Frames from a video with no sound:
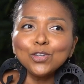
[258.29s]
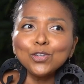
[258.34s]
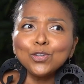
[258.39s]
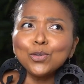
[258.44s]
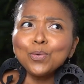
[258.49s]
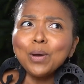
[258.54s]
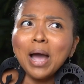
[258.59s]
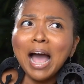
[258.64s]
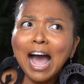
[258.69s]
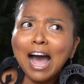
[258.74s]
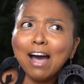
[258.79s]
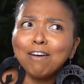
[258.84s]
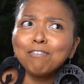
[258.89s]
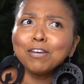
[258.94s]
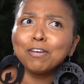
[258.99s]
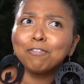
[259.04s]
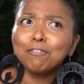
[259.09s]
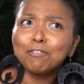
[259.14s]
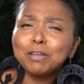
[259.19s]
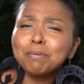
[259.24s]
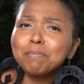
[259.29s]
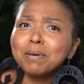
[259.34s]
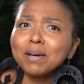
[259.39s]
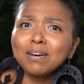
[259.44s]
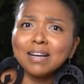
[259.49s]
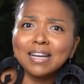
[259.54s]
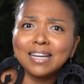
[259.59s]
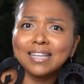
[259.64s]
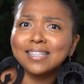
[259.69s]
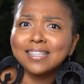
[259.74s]
To have a female
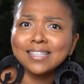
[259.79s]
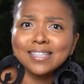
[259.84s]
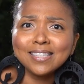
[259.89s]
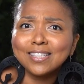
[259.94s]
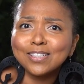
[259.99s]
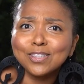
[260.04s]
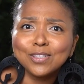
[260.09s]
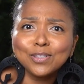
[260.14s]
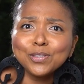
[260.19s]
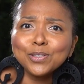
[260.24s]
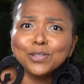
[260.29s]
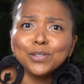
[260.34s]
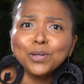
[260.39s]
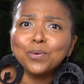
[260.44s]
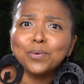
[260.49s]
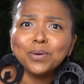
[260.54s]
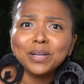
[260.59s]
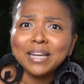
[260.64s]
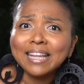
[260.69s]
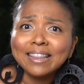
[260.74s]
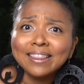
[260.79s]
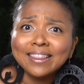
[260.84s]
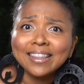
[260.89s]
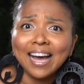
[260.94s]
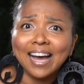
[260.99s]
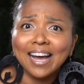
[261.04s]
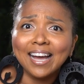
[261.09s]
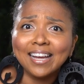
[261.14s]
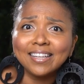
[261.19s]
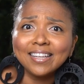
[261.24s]
head distiller, you don't get
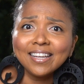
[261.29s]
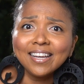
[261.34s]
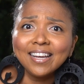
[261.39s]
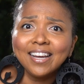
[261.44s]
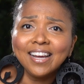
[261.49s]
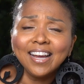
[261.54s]
that.